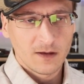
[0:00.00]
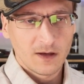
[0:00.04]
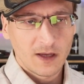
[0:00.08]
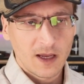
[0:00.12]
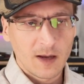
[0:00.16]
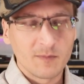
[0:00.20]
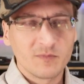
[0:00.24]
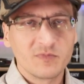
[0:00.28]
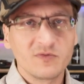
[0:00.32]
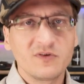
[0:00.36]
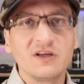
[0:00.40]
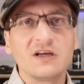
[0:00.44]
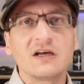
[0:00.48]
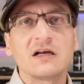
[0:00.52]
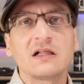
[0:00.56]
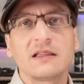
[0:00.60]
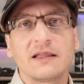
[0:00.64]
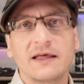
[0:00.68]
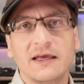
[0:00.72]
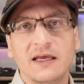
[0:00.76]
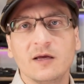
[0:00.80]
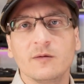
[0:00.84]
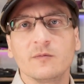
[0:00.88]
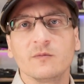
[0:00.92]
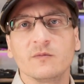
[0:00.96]
empty
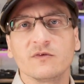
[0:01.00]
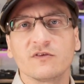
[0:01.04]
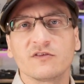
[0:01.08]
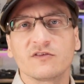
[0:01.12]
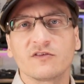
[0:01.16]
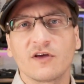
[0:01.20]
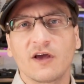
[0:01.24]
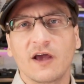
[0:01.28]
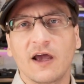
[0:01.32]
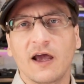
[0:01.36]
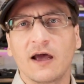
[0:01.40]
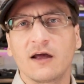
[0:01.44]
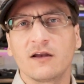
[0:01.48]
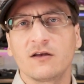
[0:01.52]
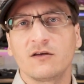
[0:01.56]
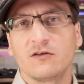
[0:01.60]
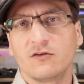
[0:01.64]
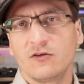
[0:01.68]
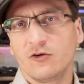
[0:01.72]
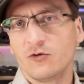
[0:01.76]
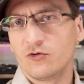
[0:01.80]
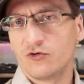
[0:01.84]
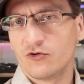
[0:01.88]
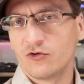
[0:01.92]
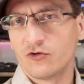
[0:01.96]
claims
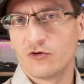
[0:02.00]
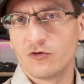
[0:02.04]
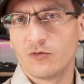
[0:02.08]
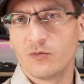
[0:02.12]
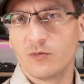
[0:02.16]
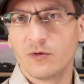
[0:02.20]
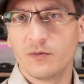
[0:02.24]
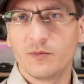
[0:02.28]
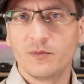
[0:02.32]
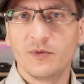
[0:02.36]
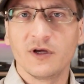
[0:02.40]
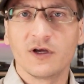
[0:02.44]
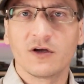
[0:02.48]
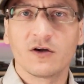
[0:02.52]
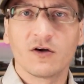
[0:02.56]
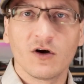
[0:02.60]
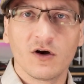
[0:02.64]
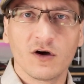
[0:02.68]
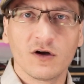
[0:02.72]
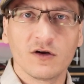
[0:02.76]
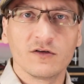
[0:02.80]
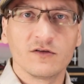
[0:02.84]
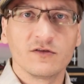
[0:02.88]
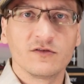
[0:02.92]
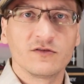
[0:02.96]
at YouTube,
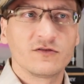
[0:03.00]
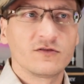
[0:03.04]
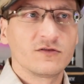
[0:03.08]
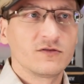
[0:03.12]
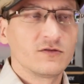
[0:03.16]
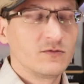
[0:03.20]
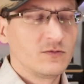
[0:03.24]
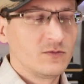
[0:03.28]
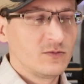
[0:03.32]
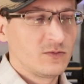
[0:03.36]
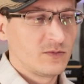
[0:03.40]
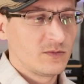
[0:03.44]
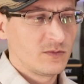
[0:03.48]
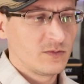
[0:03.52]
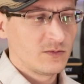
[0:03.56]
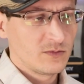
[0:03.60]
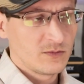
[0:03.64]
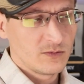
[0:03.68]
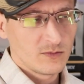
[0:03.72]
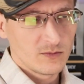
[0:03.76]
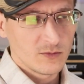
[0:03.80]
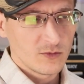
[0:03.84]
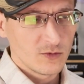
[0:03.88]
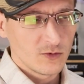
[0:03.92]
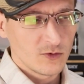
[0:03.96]
because
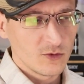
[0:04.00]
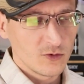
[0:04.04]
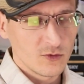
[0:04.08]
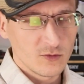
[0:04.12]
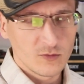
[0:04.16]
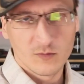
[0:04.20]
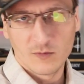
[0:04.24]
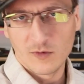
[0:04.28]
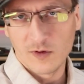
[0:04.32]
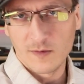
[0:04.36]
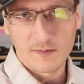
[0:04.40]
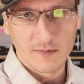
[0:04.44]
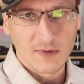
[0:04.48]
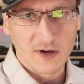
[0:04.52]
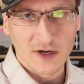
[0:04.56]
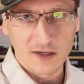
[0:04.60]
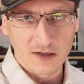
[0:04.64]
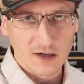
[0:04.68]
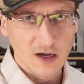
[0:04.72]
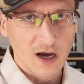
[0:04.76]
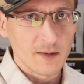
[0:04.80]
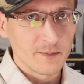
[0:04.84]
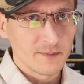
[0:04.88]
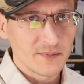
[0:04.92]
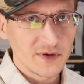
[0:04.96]
it
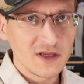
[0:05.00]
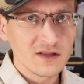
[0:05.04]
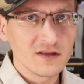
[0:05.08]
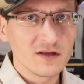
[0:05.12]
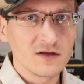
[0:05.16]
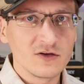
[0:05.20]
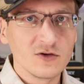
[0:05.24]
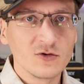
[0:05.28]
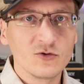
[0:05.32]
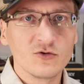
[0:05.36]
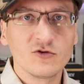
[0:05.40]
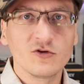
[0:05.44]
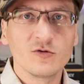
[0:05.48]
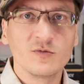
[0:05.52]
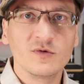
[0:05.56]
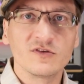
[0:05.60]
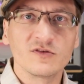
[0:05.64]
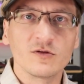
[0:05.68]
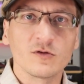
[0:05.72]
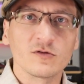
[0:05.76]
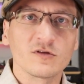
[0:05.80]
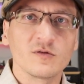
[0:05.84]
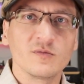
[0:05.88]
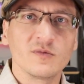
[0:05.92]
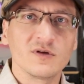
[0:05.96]
might not be that YouTube
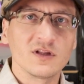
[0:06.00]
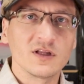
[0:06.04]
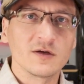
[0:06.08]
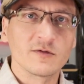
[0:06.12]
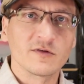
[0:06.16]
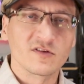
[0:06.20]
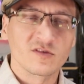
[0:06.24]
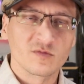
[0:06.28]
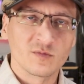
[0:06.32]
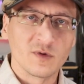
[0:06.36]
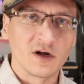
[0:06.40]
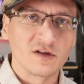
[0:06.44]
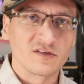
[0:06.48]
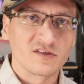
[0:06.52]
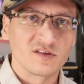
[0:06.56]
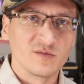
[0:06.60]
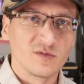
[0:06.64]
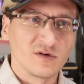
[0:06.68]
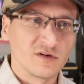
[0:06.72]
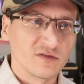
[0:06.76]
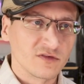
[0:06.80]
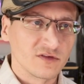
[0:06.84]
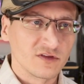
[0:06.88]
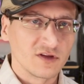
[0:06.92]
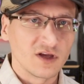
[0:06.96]
is ultimately
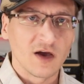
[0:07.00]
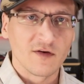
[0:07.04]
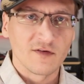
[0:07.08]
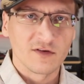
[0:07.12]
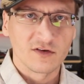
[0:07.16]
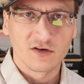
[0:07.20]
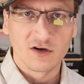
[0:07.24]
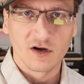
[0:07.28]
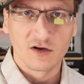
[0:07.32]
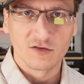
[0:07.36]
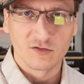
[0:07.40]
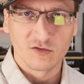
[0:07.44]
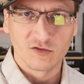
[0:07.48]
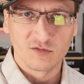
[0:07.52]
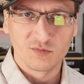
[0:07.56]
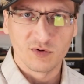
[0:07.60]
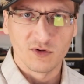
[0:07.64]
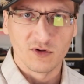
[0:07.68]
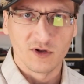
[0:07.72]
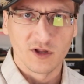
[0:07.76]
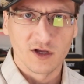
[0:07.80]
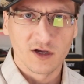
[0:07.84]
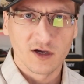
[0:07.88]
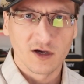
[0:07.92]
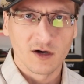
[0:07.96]
responsible for the advertisers
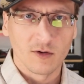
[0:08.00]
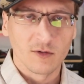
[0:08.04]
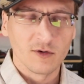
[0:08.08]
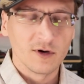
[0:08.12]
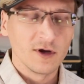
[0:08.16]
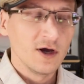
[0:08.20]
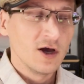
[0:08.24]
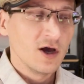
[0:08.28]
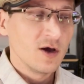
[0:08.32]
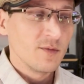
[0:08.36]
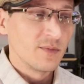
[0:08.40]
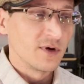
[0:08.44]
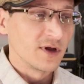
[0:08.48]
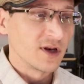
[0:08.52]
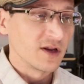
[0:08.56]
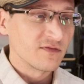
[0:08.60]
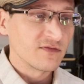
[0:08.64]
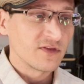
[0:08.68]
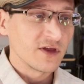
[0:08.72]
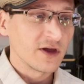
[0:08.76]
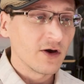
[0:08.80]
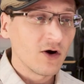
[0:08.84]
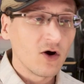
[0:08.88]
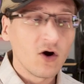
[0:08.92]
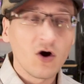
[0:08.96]
pulling out. But
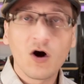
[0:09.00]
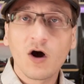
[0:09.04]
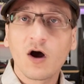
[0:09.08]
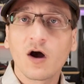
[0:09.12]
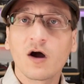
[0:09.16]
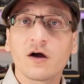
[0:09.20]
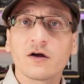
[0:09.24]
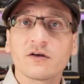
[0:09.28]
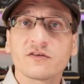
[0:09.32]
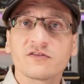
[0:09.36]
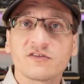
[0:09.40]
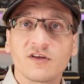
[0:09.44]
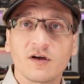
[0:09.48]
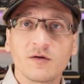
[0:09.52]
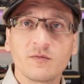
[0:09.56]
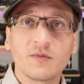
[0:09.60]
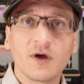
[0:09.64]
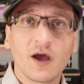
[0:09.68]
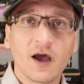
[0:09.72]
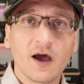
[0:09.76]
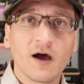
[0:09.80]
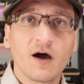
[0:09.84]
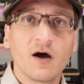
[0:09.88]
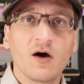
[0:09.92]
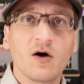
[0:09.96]
if they are
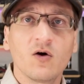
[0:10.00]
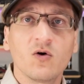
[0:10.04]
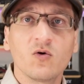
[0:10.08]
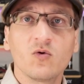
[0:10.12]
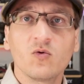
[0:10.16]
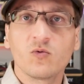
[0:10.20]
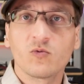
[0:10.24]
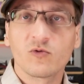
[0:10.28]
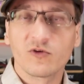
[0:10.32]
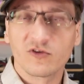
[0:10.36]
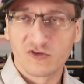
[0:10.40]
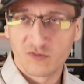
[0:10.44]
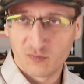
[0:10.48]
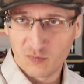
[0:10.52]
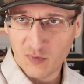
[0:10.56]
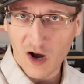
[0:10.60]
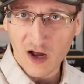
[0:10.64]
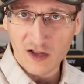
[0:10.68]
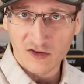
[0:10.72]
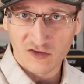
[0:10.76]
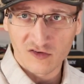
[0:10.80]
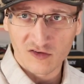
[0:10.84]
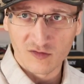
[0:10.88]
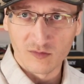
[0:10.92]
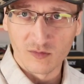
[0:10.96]
somehow
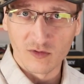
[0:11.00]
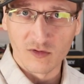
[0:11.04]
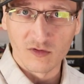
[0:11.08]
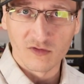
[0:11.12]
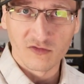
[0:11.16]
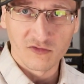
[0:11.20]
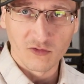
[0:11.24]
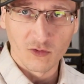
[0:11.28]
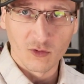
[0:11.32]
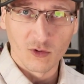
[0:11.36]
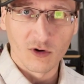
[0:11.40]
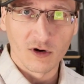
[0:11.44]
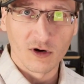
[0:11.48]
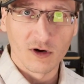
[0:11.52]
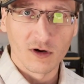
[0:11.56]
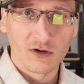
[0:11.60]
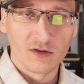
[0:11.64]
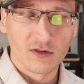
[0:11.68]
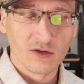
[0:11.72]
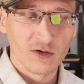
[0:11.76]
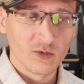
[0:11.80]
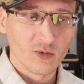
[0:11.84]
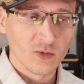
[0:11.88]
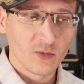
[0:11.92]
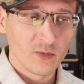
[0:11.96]
responsible
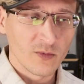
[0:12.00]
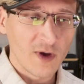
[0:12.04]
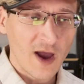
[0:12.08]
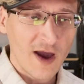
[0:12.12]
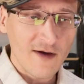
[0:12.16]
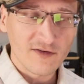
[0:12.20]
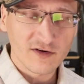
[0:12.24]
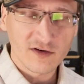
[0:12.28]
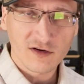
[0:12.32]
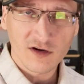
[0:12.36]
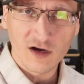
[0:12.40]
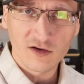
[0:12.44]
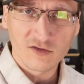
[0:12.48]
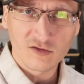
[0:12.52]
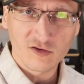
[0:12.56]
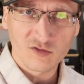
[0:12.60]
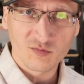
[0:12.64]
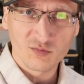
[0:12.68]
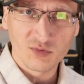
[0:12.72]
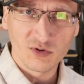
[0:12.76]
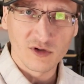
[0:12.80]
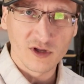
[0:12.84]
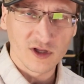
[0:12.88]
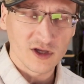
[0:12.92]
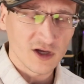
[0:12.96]
for the advertisers
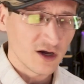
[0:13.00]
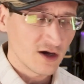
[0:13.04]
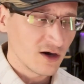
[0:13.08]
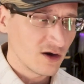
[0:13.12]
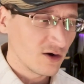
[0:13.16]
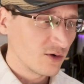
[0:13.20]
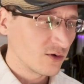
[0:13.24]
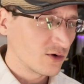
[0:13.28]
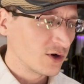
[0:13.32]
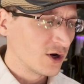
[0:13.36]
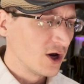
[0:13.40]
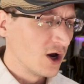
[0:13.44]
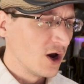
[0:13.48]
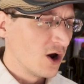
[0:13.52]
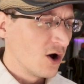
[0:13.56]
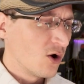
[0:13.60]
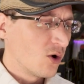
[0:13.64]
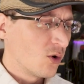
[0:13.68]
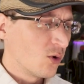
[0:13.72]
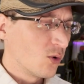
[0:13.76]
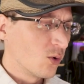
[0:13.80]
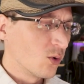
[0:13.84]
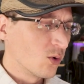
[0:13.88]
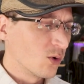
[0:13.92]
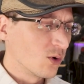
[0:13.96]
pulling out,
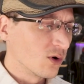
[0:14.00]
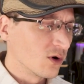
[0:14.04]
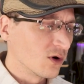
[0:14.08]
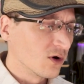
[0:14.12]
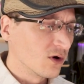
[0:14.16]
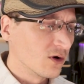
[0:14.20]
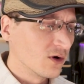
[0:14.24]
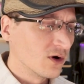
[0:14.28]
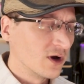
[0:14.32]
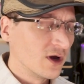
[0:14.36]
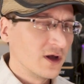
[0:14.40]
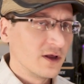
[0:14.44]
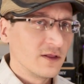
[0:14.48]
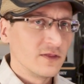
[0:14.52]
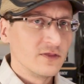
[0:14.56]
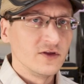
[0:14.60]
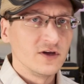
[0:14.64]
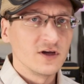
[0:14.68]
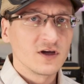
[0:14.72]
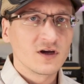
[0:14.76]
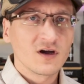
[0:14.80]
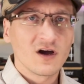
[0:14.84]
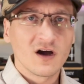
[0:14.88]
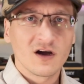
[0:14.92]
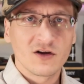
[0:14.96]
or
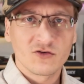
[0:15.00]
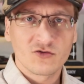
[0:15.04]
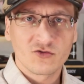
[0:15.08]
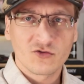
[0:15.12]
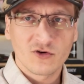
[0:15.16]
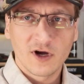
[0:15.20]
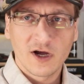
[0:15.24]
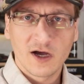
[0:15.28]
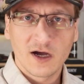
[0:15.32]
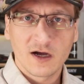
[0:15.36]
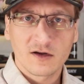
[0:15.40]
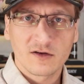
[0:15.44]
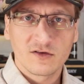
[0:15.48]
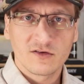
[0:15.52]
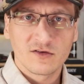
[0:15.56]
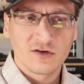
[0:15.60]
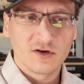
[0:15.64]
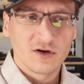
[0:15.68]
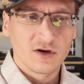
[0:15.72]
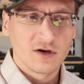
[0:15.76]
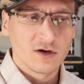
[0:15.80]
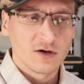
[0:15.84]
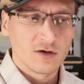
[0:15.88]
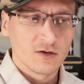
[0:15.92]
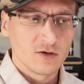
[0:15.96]
the contract,
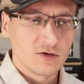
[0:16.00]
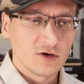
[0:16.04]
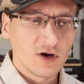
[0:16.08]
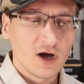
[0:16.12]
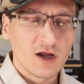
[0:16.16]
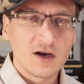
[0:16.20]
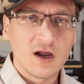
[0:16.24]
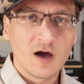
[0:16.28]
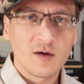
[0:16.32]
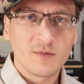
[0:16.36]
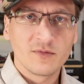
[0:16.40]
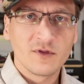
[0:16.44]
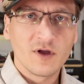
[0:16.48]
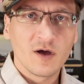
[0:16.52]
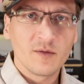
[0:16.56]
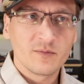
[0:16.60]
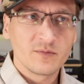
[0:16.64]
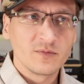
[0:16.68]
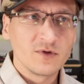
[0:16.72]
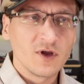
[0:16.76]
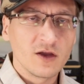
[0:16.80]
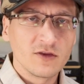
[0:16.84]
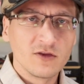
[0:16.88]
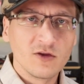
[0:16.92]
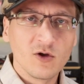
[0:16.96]
or
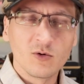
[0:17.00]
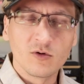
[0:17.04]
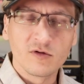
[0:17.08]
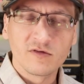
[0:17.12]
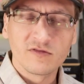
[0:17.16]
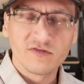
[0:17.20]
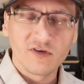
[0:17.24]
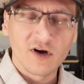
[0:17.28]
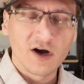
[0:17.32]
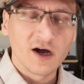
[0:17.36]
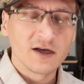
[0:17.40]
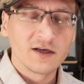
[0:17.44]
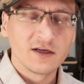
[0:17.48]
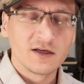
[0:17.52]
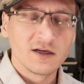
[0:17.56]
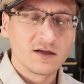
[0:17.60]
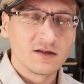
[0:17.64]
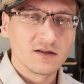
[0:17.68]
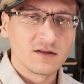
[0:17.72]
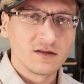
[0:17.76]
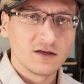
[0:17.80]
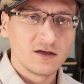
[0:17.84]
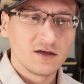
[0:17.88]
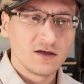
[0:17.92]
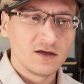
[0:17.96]
not
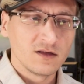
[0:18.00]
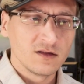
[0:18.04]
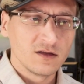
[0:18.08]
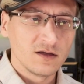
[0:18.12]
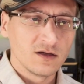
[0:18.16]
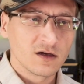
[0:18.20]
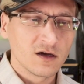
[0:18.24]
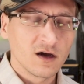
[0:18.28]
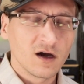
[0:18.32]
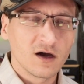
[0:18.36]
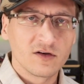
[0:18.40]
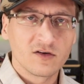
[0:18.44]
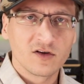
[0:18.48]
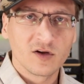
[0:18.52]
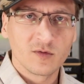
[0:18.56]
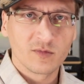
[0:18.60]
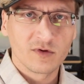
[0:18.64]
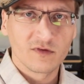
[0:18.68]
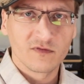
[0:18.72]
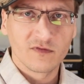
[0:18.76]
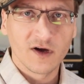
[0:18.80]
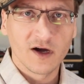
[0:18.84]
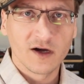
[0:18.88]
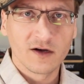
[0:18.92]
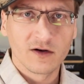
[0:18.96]
notifying the content
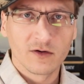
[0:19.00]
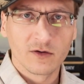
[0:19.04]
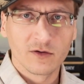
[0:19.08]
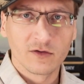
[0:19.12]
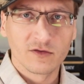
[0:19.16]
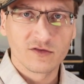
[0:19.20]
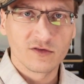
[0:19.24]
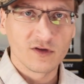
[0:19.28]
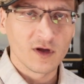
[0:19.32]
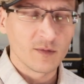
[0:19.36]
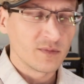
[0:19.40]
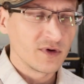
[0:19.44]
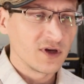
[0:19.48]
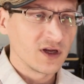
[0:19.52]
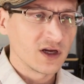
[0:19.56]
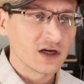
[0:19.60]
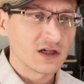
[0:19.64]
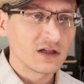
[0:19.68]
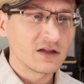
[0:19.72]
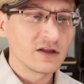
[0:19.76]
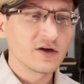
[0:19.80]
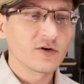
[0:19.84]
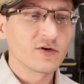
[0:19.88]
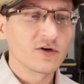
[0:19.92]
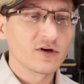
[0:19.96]
providers, not being
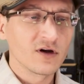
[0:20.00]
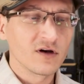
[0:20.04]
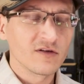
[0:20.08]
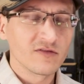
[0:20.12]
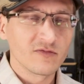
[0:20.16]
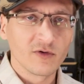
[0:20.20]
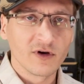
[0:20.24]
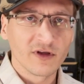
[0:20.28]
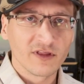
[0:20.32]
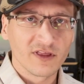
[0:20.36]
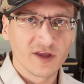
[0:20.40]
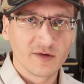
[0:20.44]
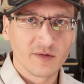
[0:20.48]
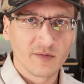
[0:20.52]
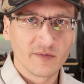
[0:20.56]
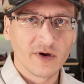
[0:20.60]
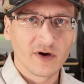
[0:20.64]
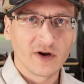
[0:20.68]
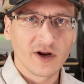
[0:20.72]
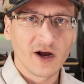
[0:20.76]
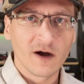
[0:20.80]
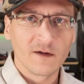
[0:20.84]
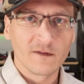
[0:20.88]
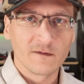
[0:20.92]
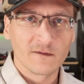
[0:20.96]
clear enough with them
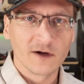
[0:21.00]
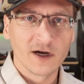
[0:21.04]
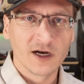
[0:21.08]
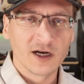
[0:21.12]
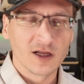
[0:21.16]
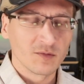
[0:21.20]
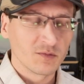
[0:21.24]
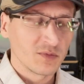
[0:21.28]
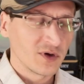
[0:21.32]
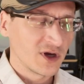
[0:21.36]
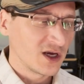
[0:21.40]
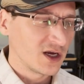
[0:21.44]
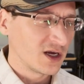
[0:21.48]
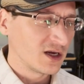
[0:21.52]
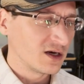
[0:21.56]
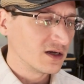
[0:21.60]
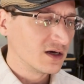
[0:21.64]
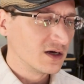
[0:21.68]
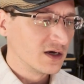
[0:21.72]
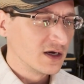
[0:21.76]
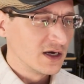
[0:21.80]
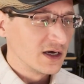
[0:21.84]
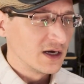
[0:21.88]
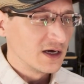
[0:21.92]
about how they're getting paid,